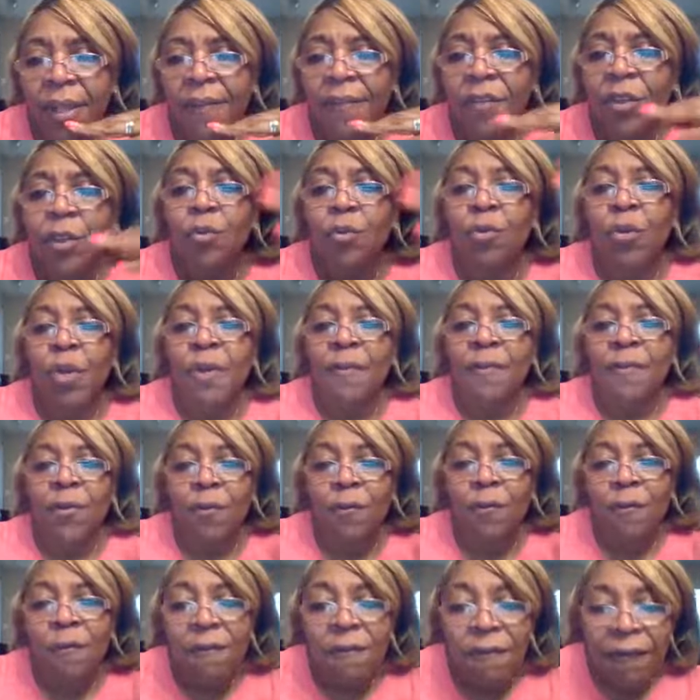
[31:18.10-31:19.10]
If you
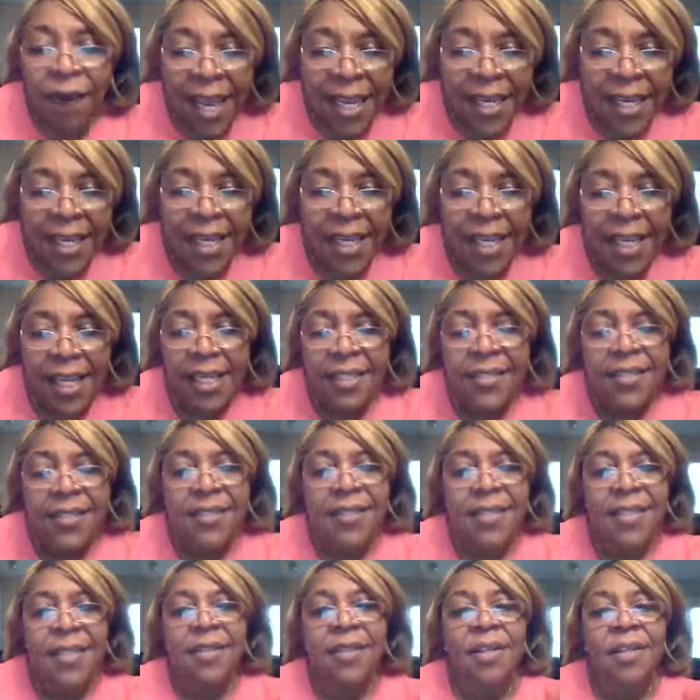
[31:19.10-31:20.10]
if you fight
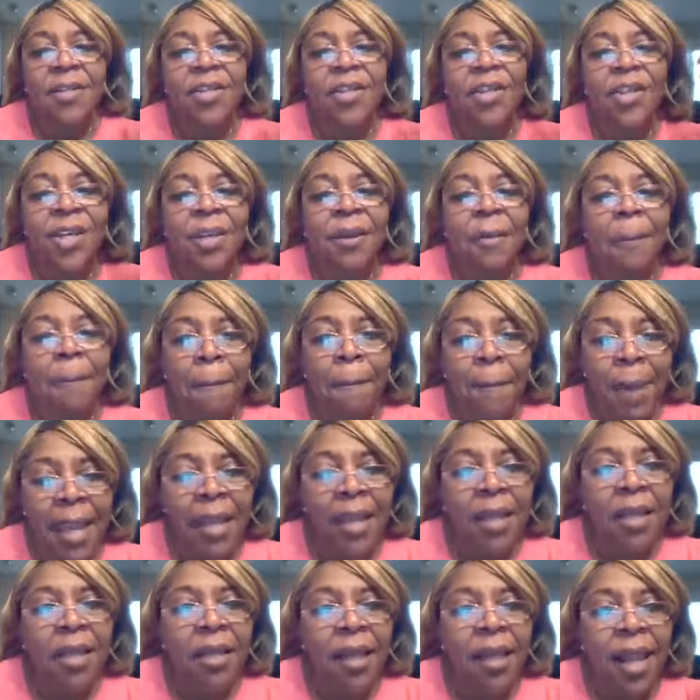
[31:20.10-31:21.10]
against it, then you're gonna
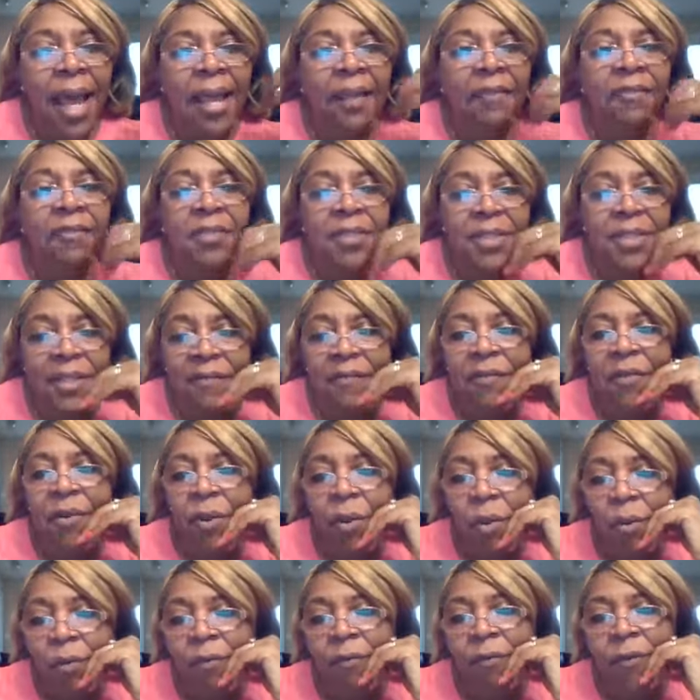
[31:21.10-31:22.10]
make life
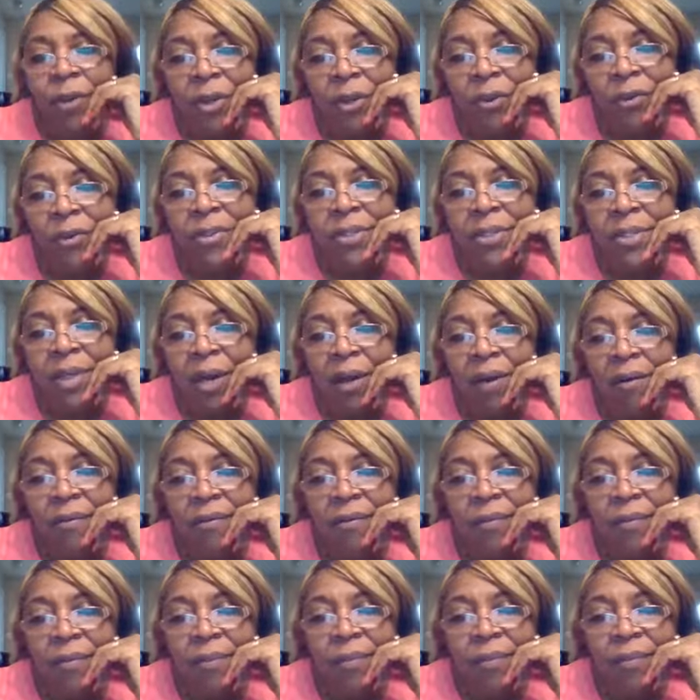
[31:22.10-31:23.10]
difficult for
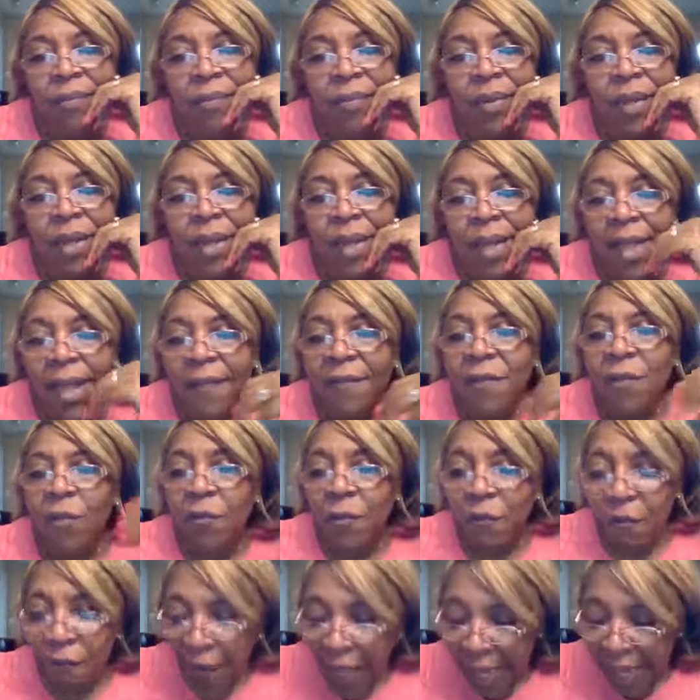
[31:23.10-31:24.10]
yourself. If
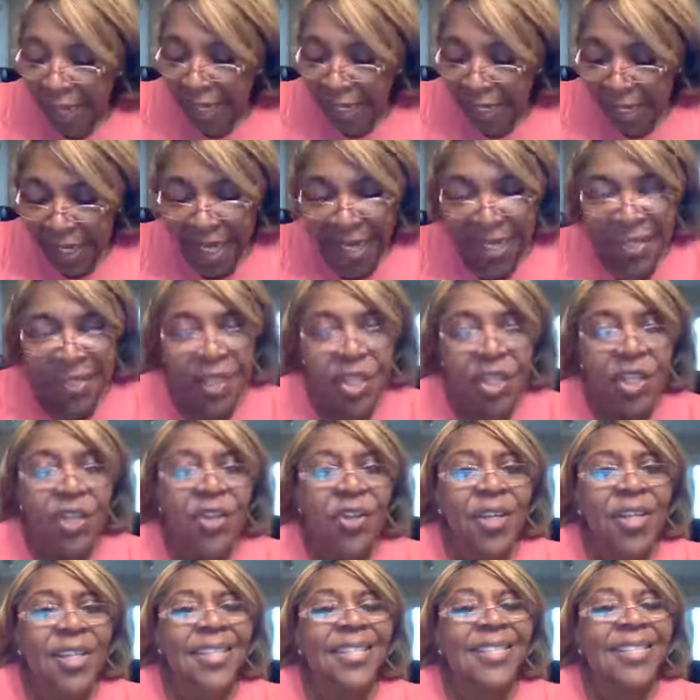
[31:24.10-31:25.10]
you fight against it,
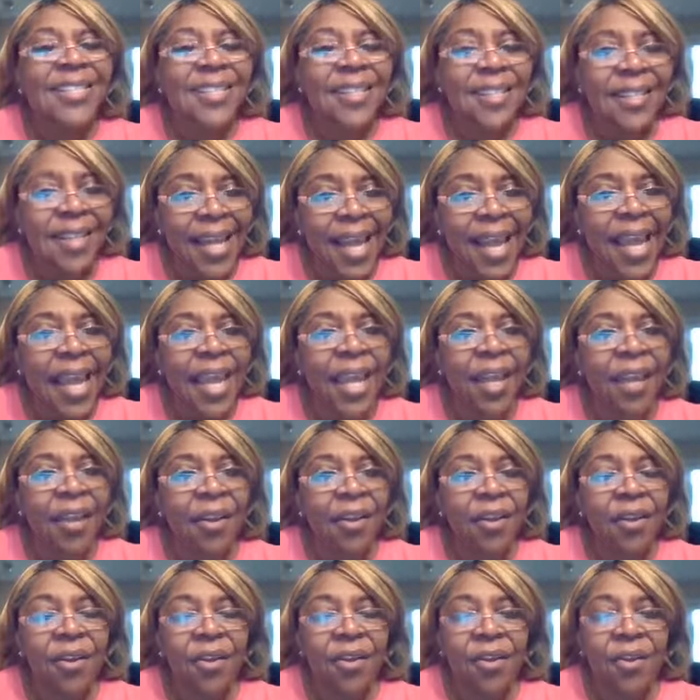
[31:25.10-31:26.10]
you're gonna delay
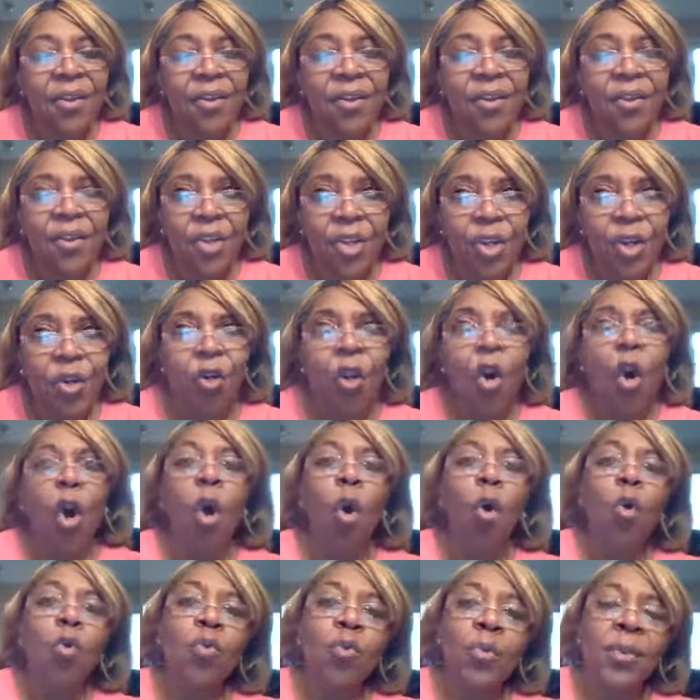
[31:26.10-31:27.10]
your
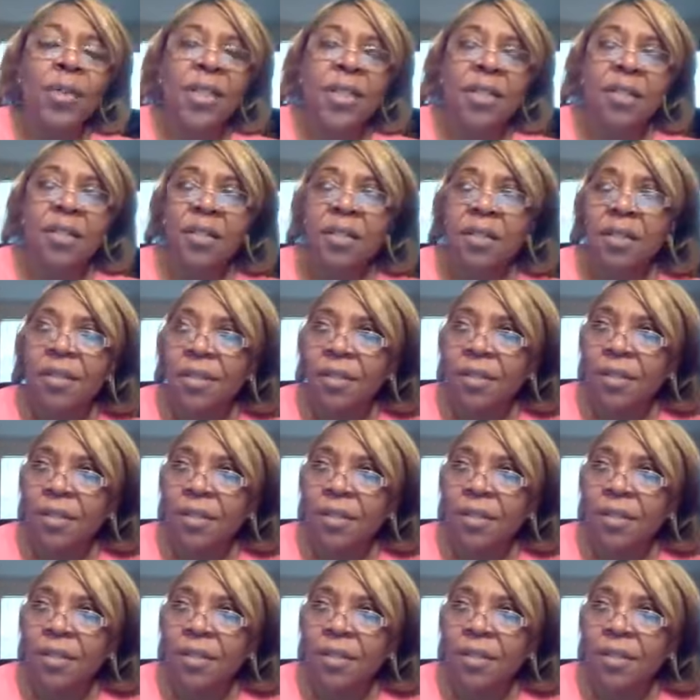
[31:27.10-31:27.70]
own